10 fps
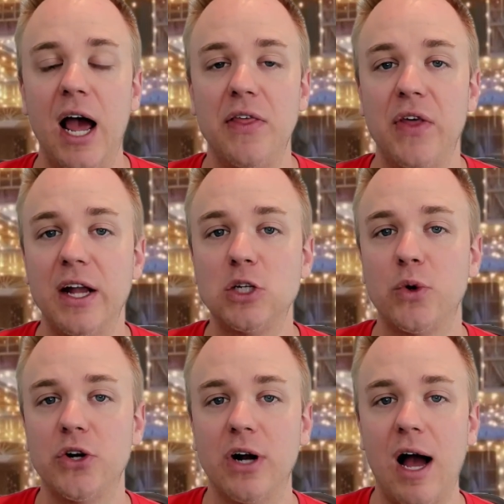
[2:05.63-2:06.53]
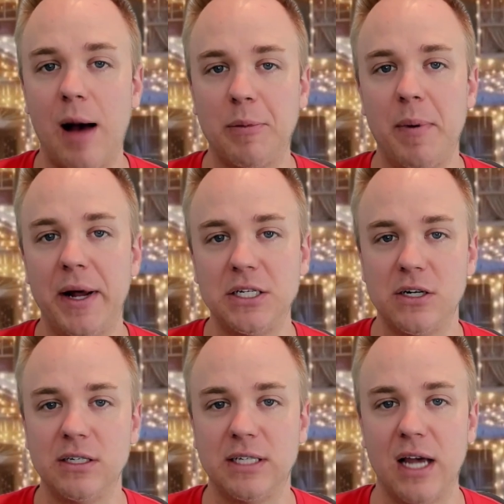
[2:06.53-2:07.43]
And that is where you're optimizing
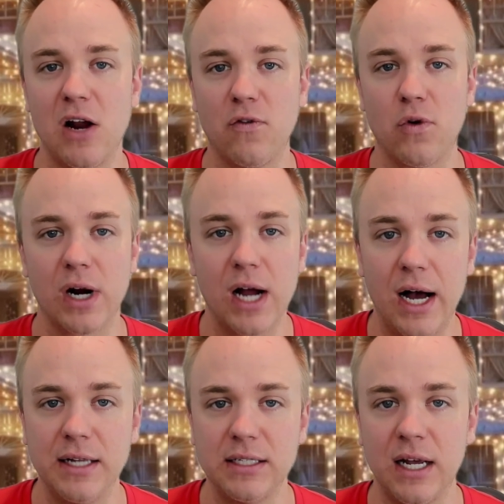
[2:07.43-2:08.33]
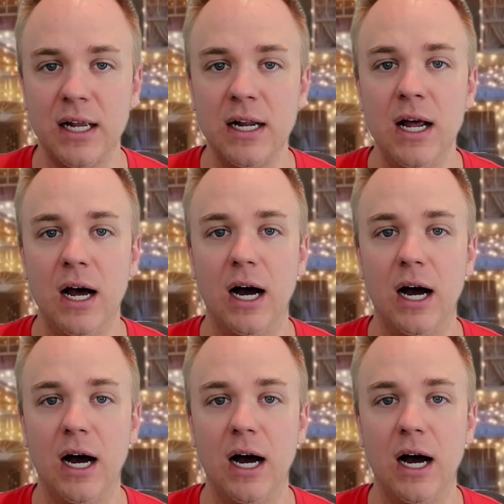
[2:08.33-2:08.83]
your site for content